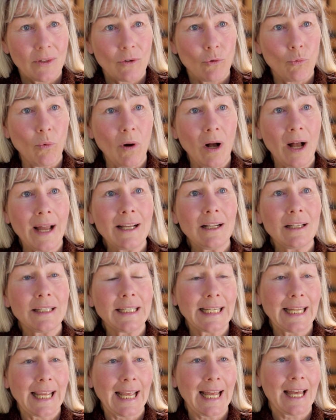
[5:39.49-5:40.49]
while
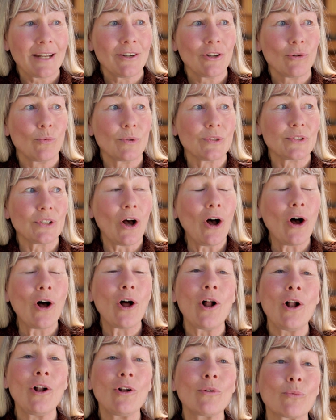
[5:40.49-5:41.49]
Encana was
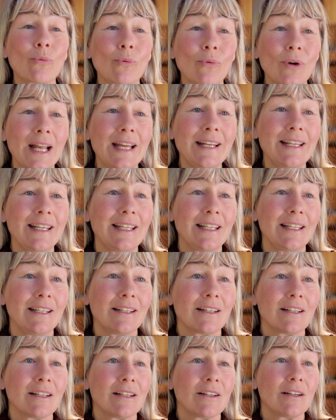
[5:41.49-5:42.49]

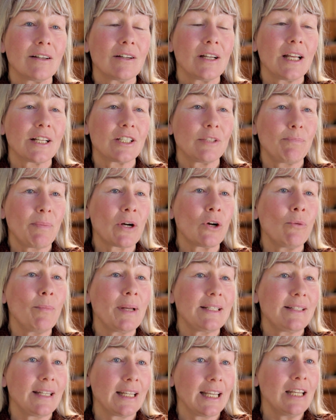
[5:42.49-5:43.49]
already
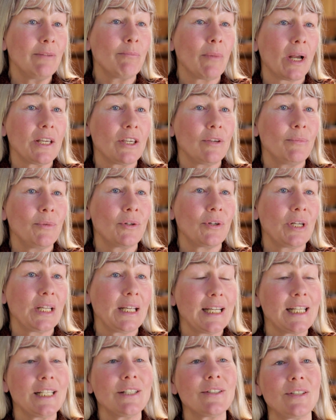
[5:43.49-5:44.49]
experimenting in my
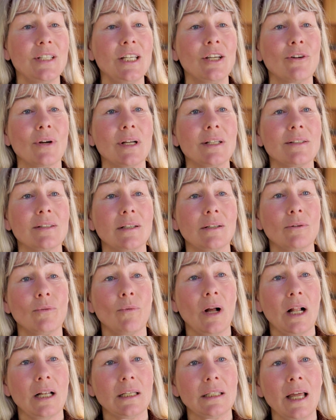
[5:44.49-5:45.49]
community in secret
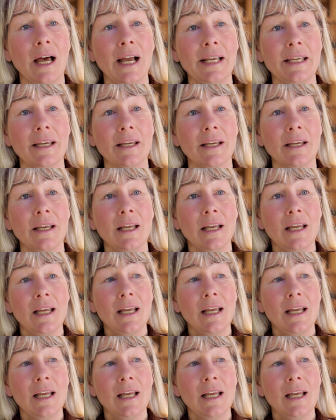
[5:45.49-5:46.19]
while lying,